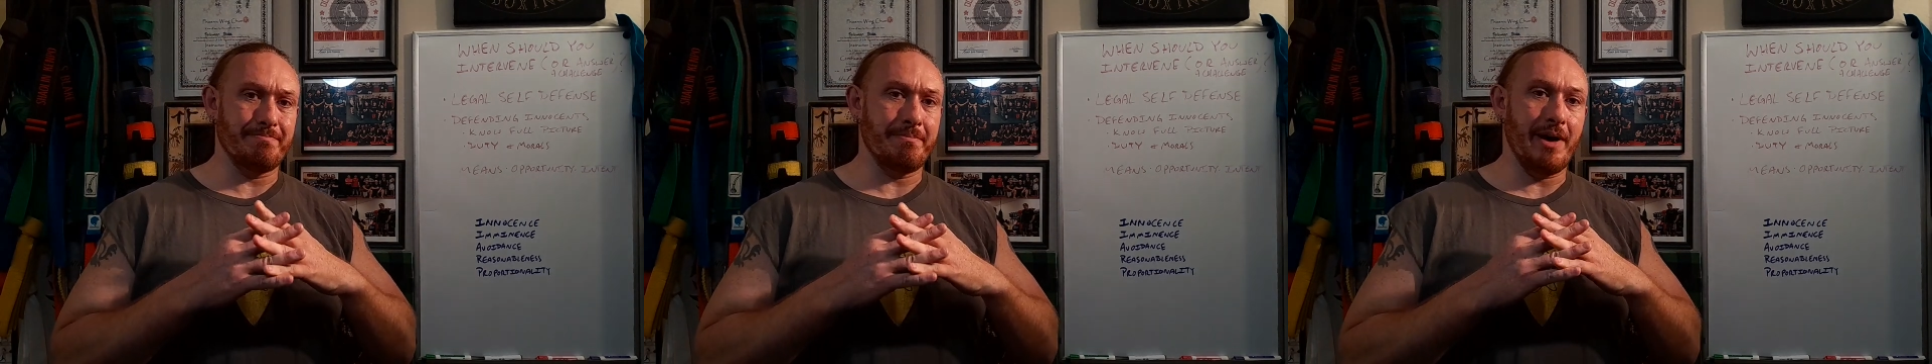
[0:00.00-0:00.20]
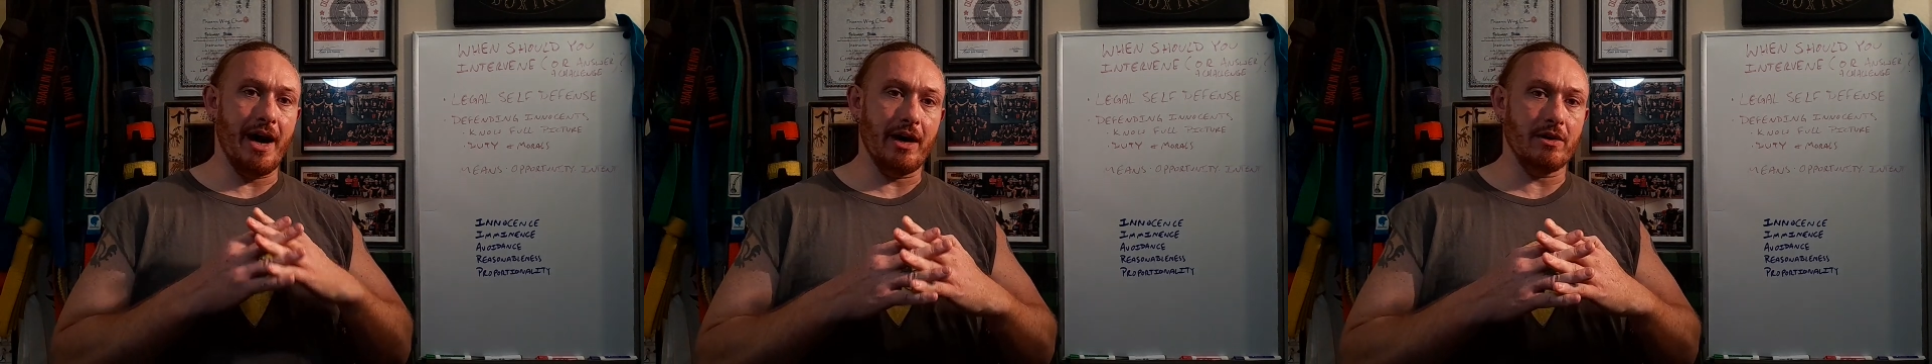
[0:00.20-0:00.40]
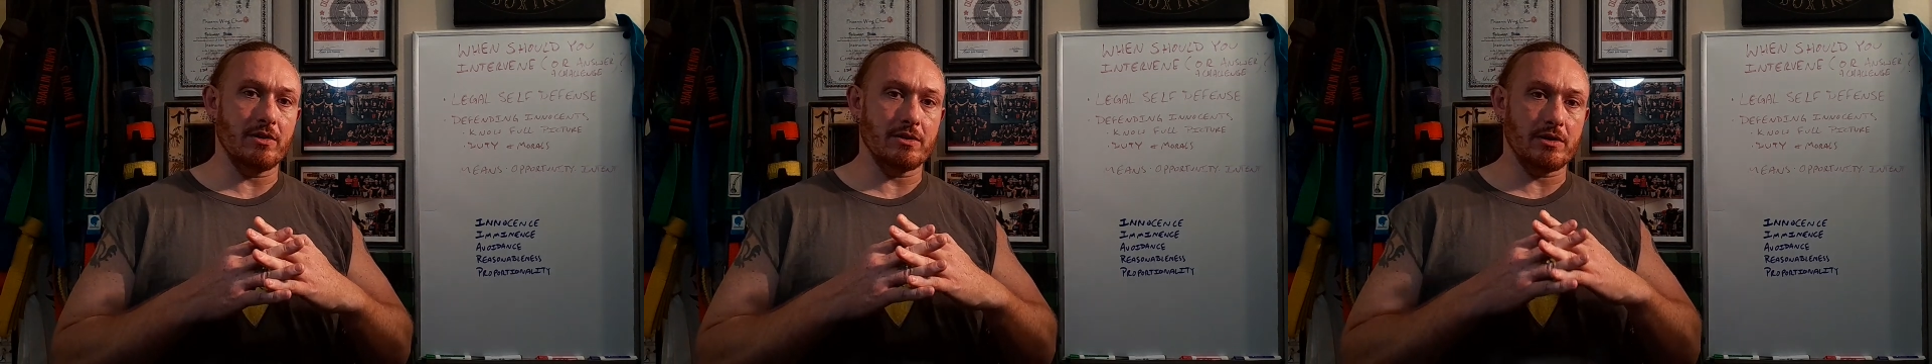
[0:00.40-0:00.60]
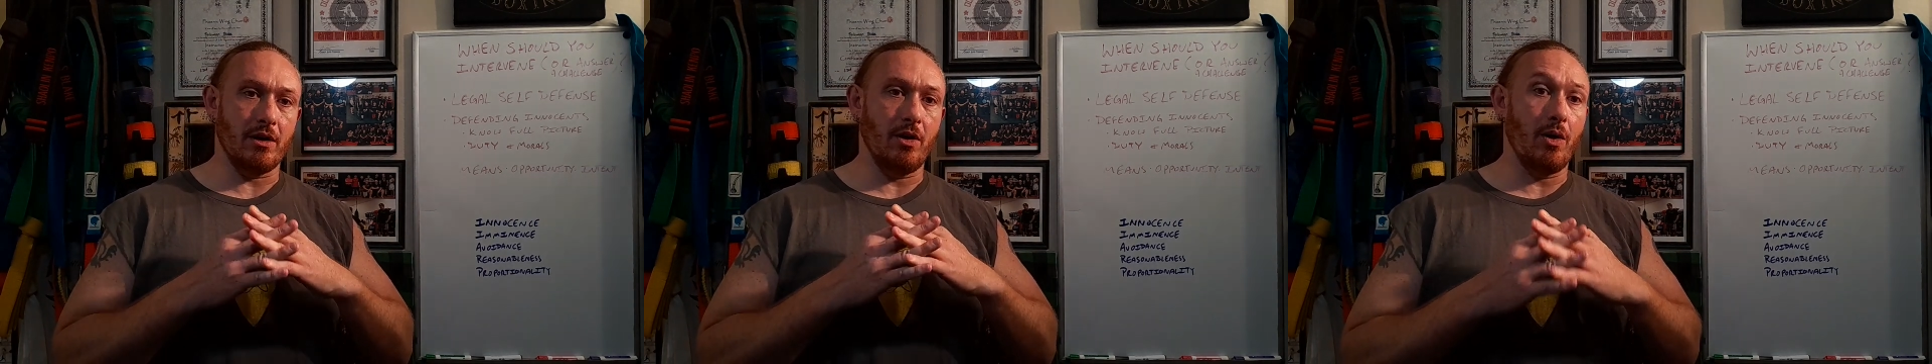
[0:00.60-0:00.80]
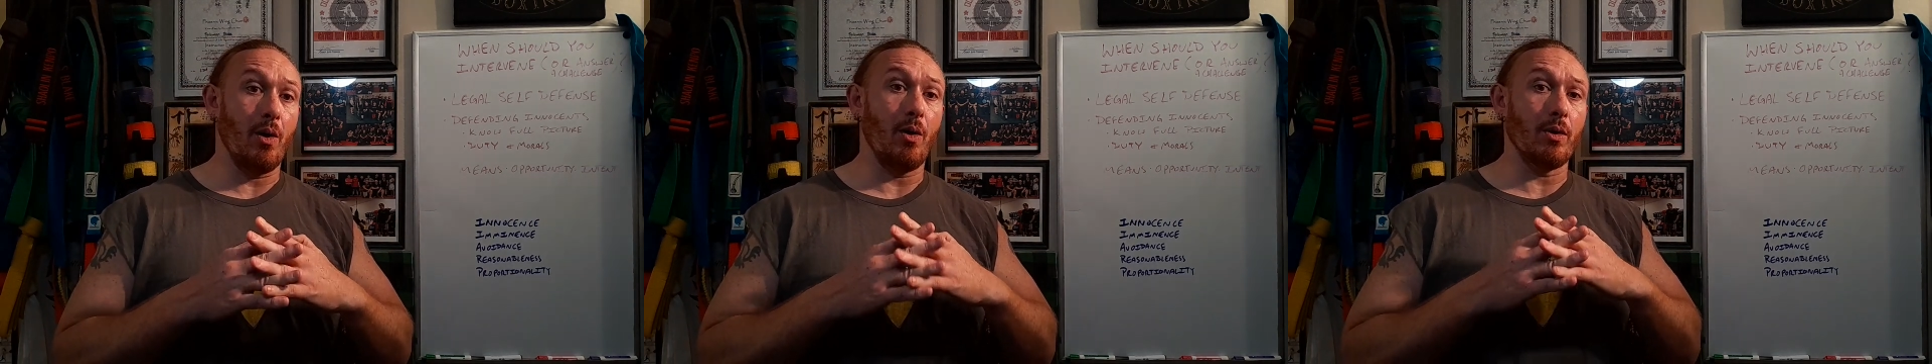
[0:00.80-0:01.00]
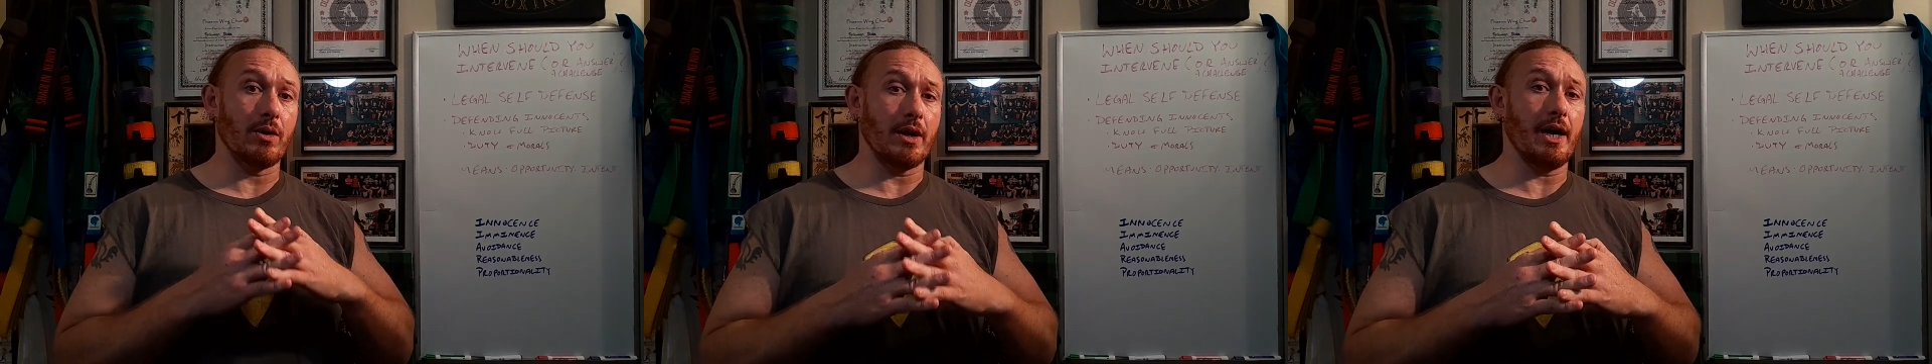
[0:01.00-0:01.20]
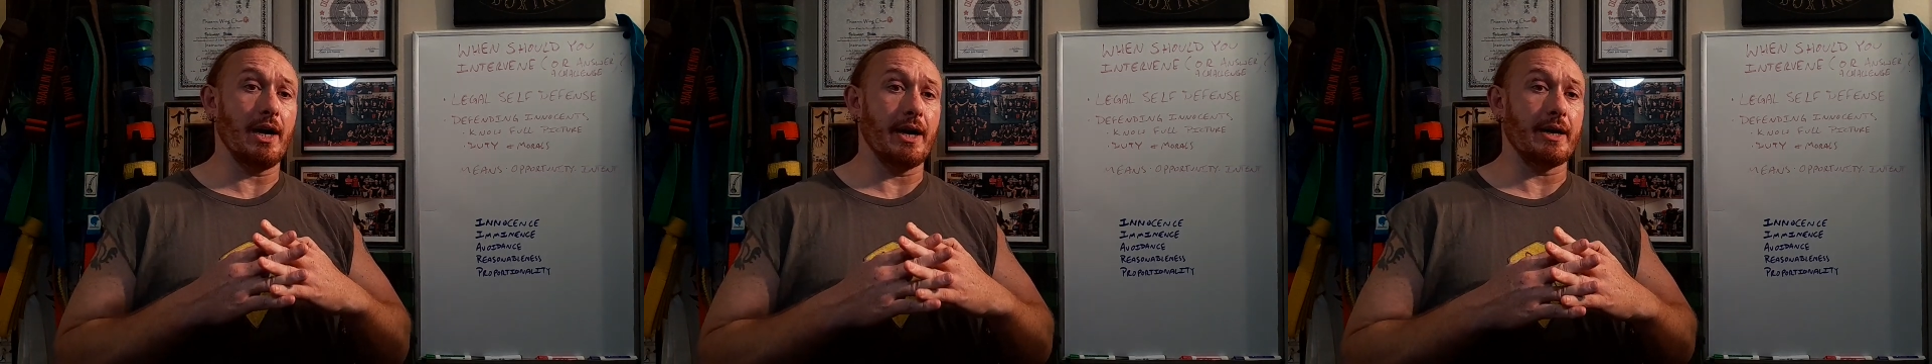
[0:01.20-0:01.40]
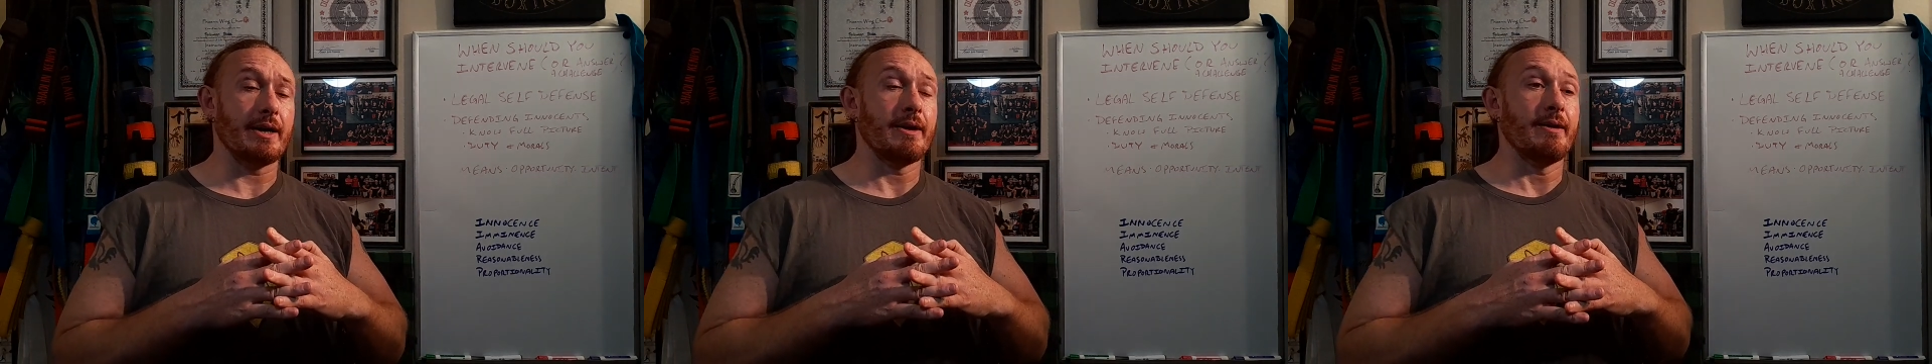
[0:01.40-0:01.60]
matters a whole
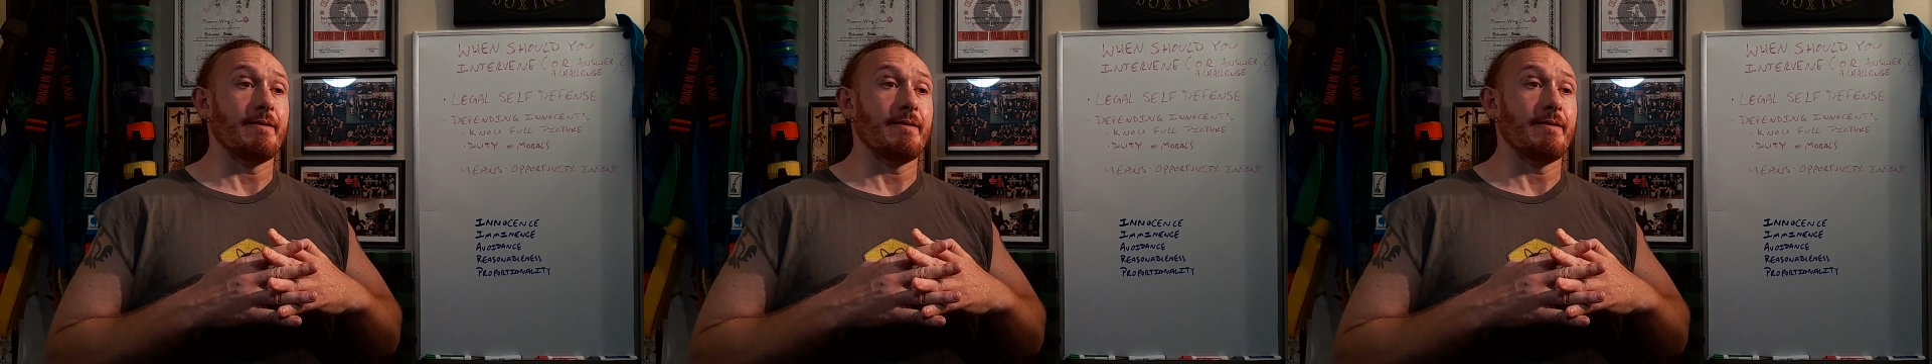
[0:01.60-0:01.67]
lot.